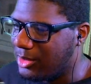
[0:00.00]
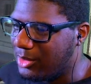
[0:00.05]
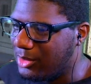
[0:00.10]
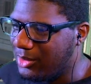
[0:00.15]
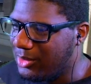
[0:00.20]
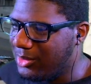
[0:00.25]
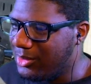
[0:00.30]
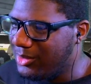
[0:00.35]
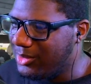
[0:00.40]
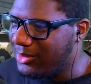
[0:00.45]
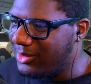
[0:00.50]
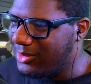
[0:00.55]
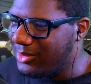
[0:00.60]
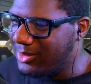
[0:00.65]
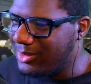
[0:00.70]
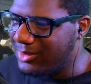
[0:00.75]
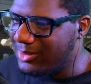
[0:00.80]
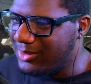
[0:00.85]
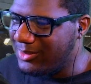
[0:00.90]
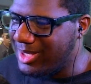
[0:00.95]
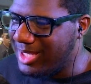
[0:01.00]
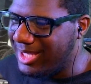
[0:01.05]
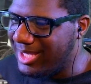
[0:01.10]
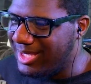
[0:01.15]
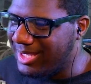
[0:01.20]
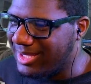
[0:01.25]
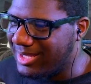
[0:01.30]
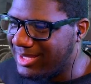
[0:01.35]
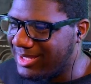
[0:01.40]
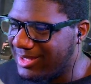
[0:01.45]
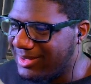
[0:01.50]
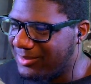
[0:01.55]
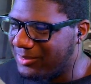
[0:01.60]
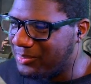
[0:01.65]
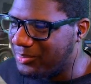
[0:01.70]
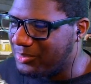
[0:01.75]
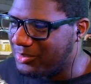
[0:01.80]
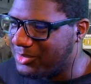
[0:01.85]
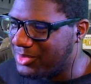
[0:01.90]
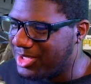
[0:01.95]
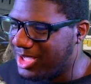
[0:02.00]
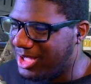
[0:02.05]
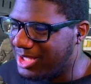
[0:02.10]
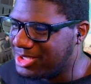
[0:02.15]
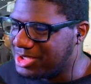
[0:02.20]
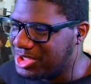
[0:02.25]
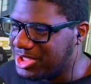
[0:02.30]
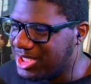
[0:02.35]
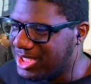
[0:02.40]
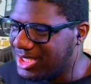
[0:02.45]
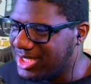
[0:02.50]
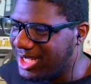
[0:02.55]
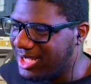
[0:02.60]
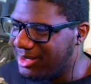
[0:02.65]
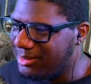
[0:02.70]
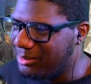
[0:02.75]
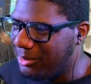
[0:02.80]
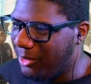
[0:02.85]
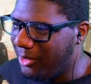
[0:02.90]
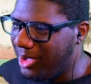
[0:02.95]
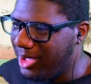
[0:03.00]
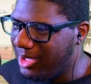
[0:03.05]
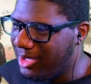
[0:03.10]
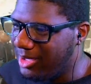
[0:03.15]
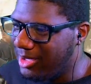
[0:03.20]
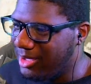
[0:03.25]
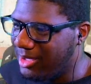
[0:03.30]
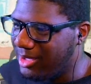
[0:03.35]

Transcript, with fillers: Ooh wee, y'all G'd up, boy.